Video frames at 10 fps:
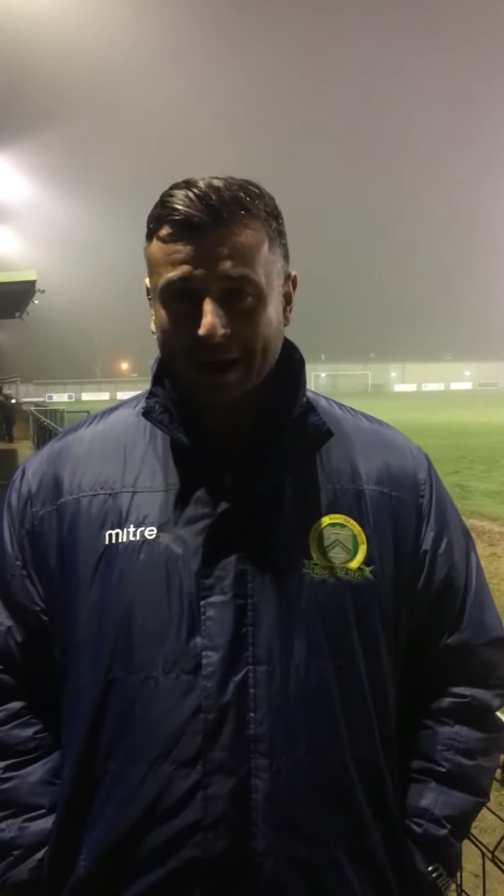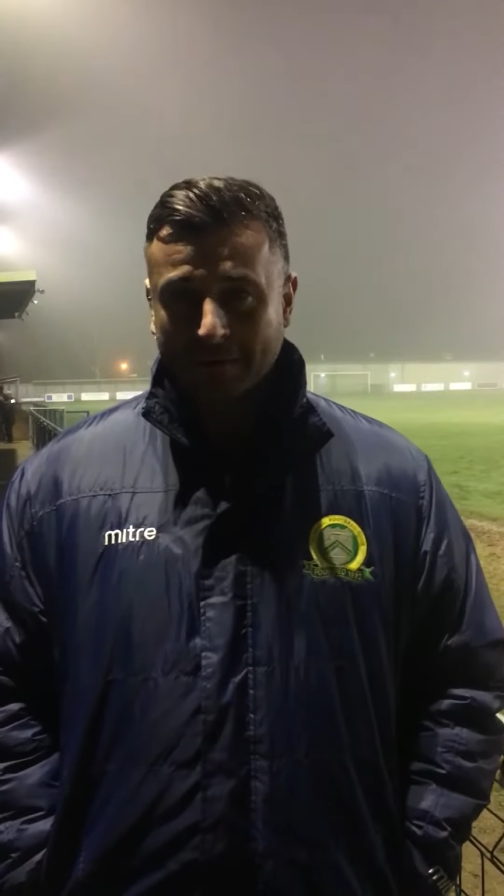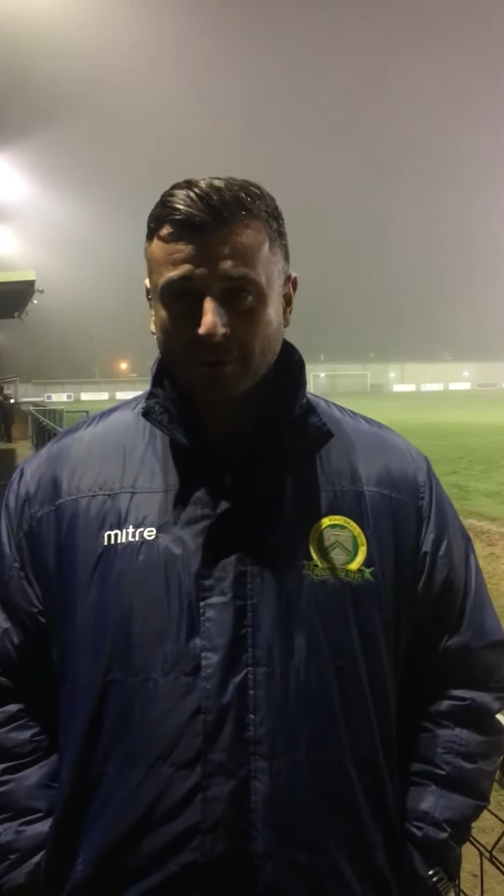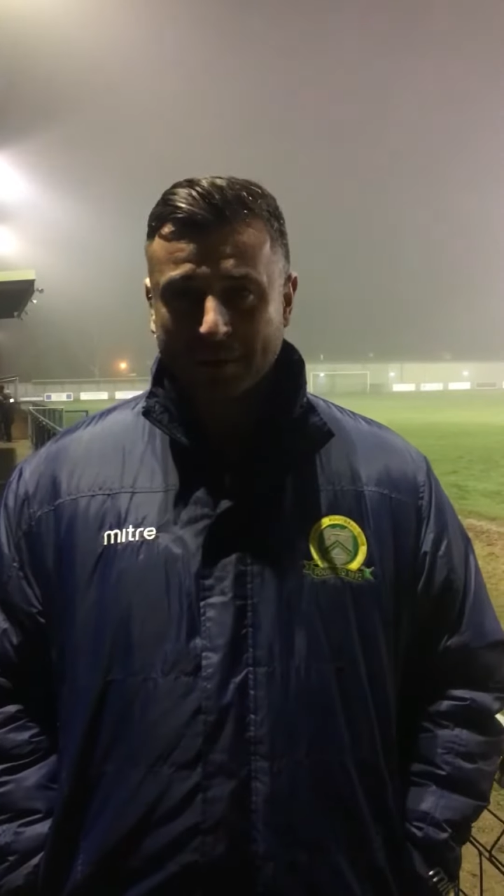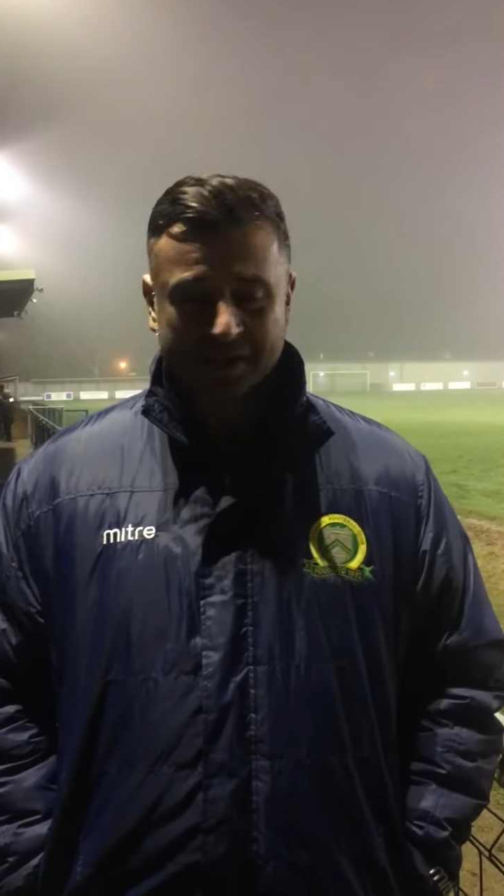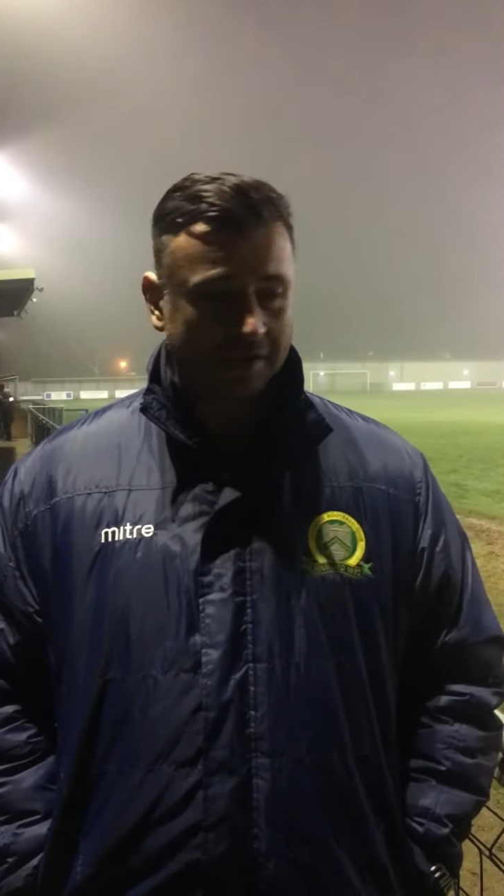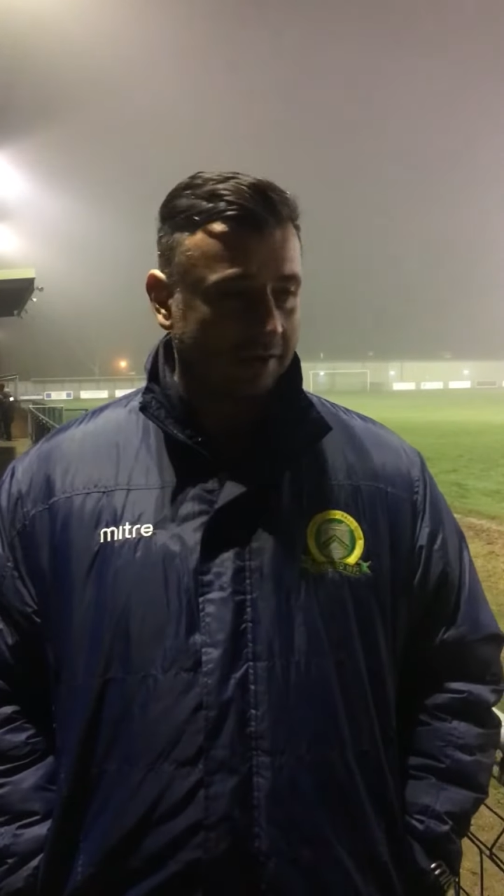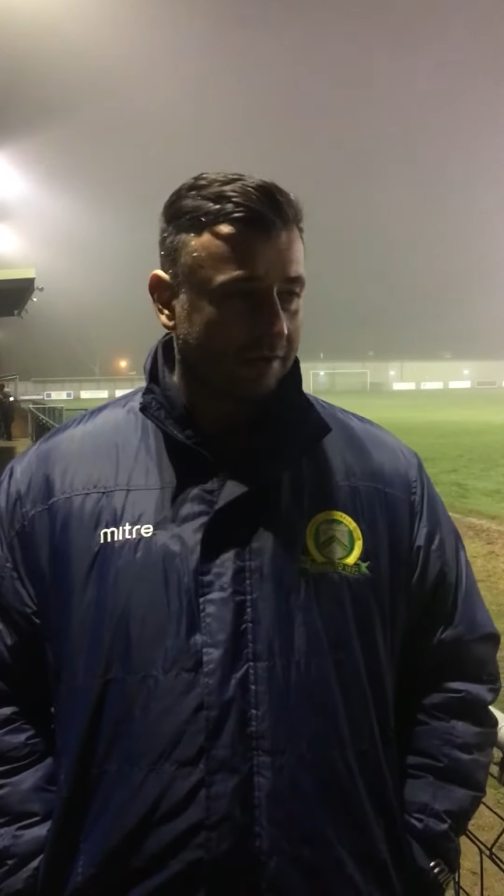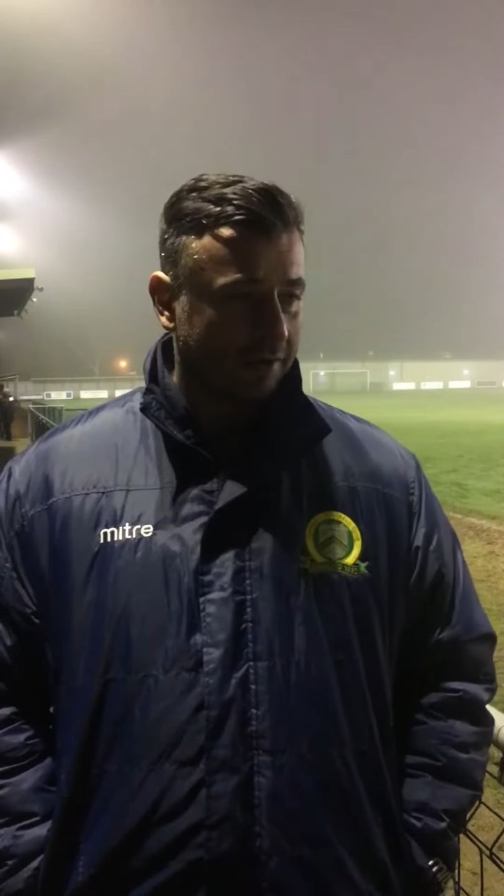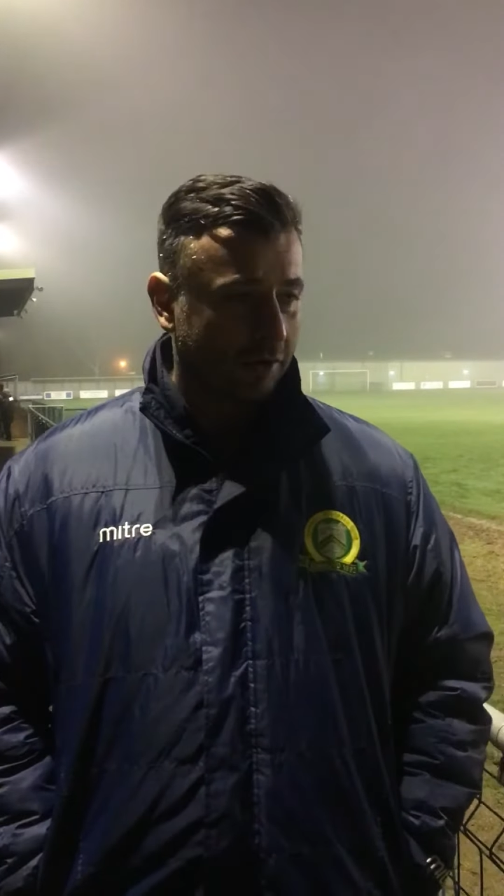We missed a
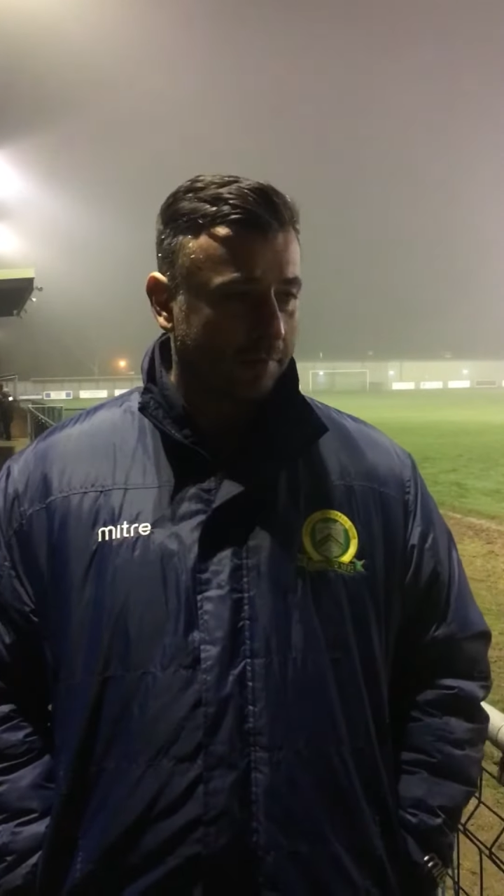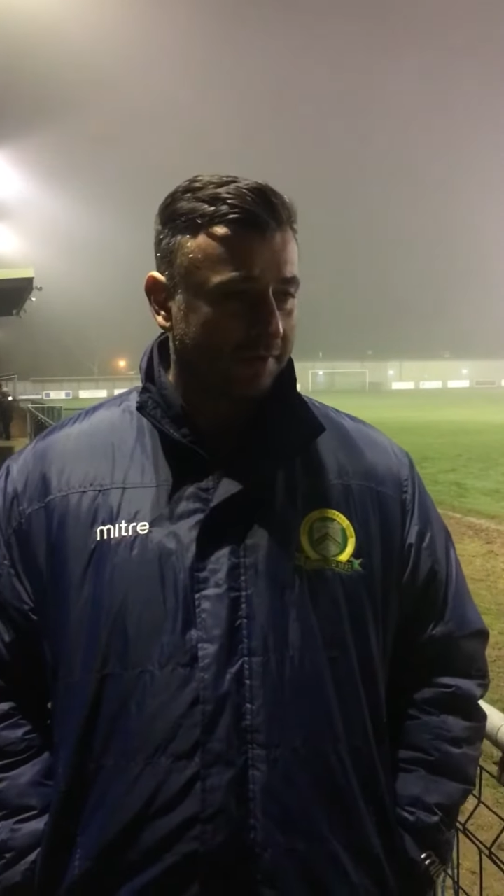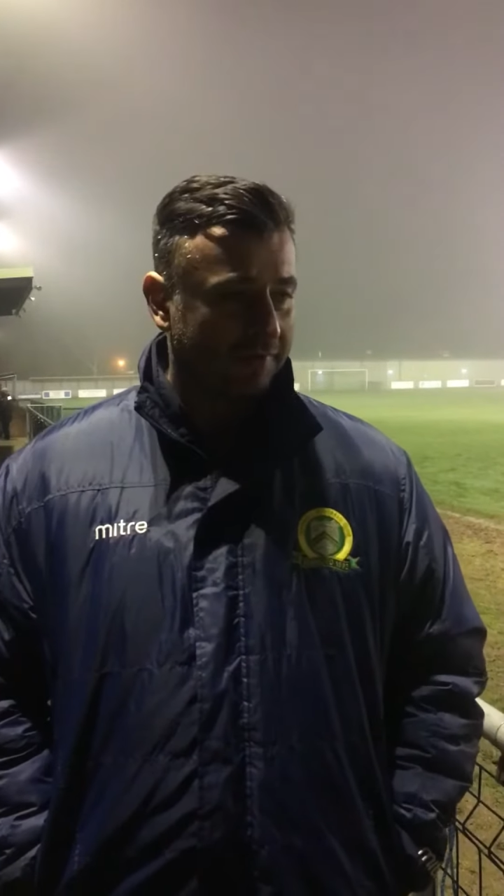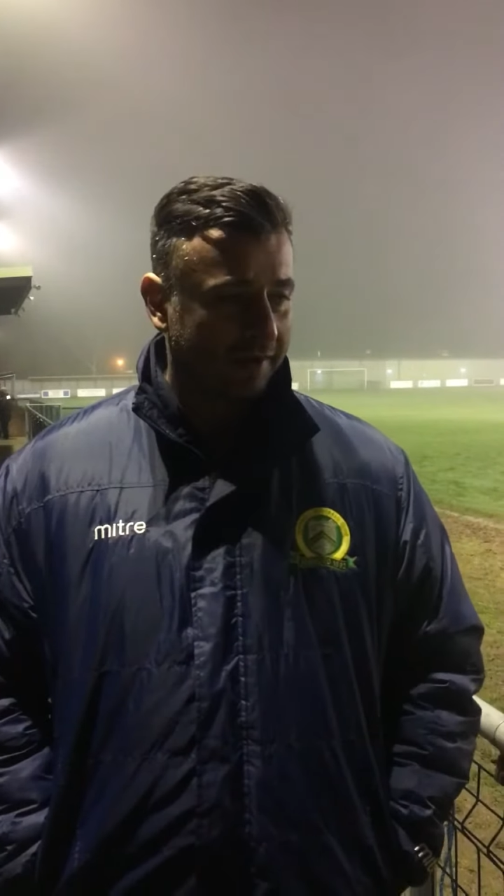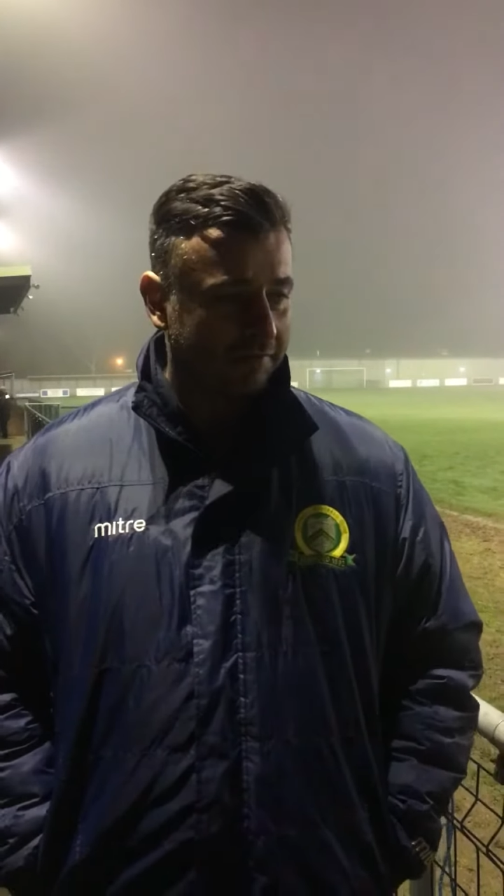couple of